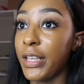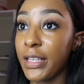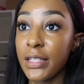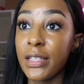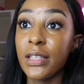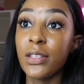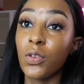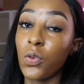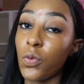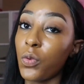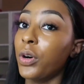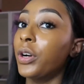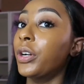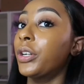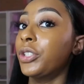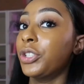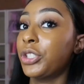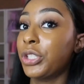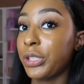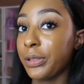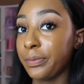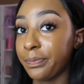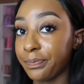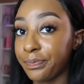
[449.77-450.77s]
This is
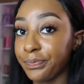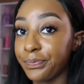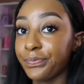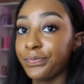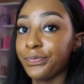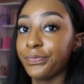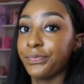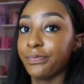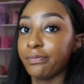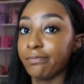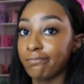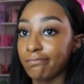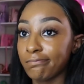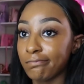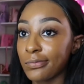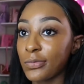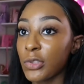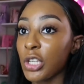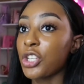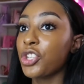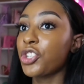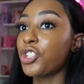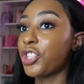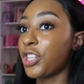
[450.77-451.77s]
orange
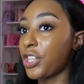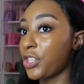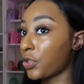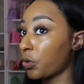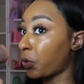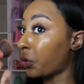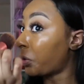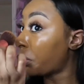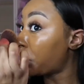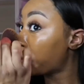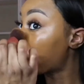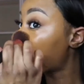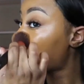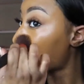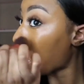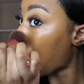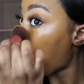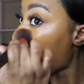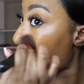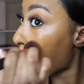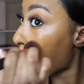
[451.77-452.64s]
She's orange